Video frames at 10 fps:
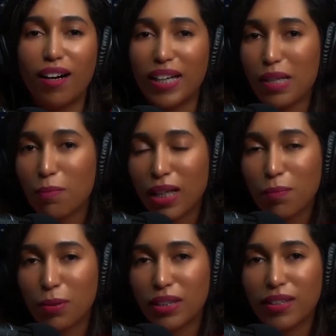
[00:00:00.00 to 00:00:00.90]
In my
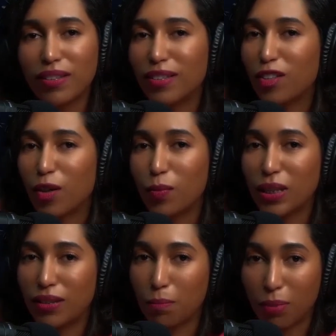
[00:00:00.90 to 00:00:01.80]
opinion, it's
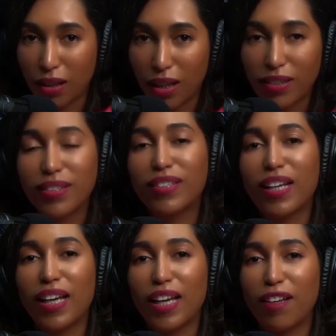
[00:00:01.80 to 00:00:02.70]
always a plus
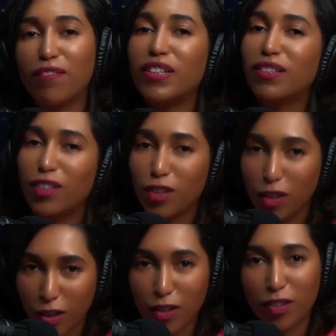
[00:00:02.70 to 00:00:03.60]
if it's a
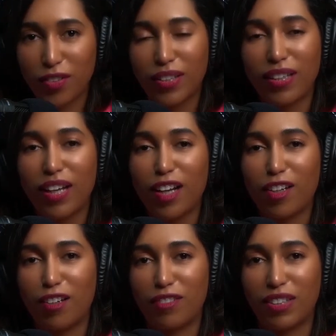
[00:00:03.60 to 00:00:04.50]
good
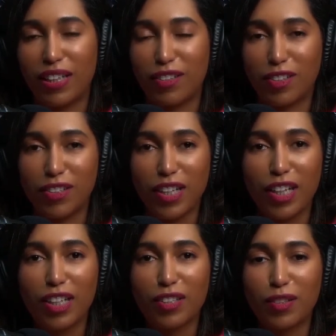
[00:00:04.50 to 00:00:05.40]
cover letter.
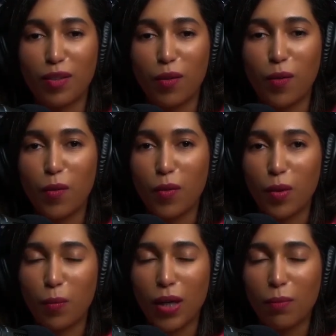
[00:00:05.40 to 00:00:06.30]
So
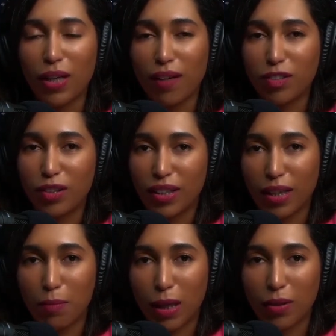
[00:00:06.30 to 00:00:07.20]
the way we have to
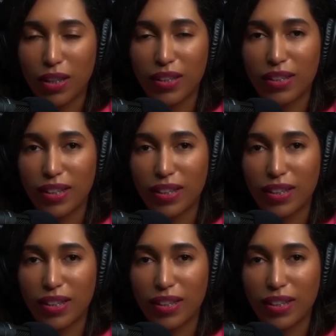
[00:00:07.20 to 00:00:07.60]
think about it